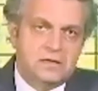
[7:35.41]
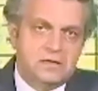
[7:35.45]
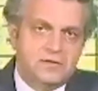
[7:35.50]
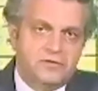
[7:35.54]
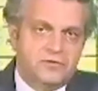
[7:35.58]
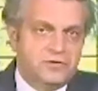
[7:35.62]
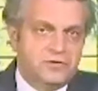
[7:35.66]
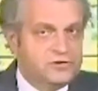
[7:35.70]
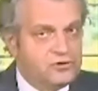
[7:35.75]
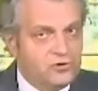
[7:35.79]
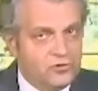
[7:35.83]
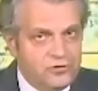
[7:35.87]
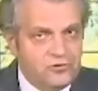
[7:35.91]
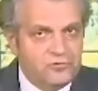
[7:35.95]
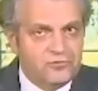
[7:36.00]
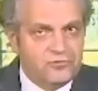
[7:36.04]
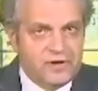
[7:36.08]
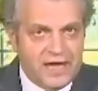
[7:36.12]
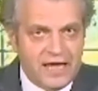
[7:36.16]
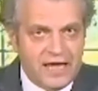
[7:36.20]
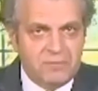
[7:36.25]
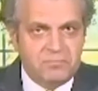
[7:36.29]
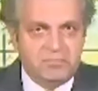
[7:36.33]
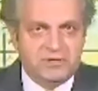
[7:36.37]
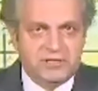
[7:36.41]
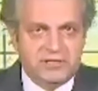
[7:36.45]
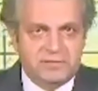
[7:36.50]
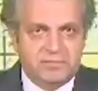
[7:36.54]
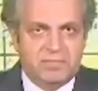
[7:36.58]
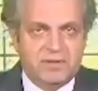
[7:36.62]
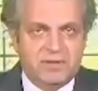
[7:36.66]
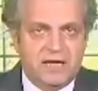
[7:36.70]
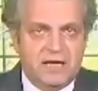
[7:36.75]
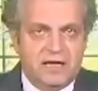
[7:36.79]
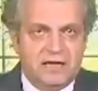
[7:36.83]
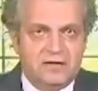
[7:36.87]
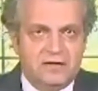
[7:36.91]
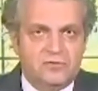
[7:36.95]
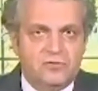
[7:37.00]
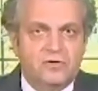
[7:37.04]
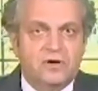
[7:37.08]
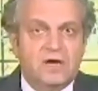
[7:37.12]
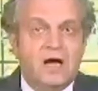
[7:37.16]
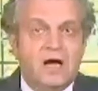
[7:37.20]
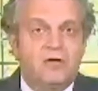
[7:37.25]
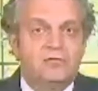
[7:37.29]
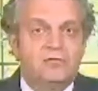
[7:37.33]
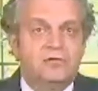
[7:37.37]
The return to campus plan took
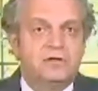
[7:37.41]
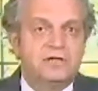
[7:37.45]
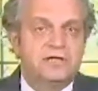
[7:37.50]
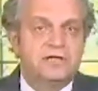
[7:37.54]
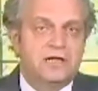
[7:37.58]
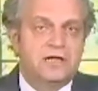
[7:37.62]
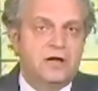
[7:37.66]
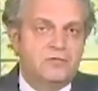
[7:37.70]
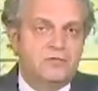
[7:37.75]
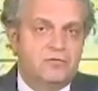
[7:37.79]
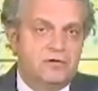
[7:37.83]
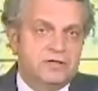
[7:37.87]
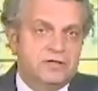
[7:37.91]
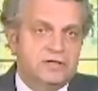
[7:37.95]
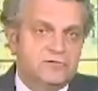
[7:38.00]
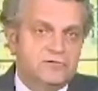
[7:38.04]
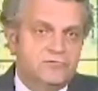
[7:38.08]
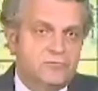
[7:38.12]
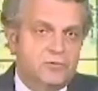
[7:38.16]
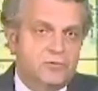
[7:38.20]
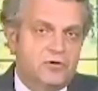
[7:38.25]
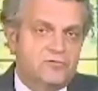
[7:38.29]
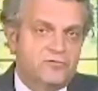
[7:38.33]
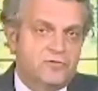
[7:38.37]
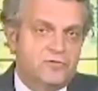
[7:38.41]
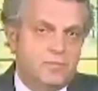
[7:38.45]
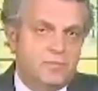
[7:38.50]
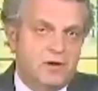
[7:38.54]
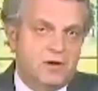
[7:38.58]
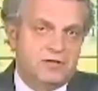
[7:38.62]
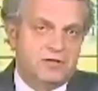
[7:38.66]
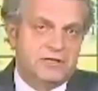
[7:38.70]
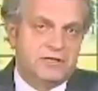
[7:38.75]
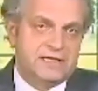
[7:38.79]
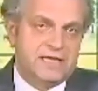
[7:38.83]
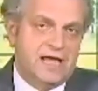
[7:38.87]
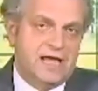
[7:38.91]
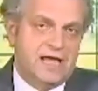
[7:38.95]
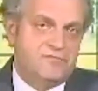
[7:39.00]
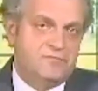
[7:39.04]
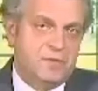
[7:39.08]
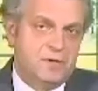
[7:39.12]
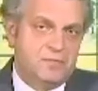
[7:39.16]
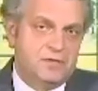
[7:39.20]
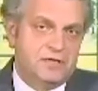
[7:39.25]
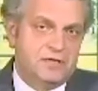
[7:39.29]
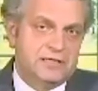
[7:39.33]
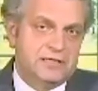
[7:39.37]
countless hours of work from our staff
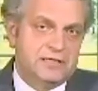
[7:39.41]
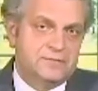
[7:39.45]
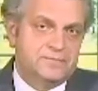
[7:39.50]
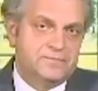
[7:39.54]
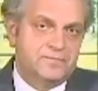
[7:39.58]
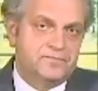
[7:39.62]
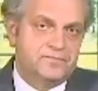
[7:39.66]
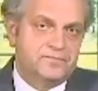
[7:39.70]
members.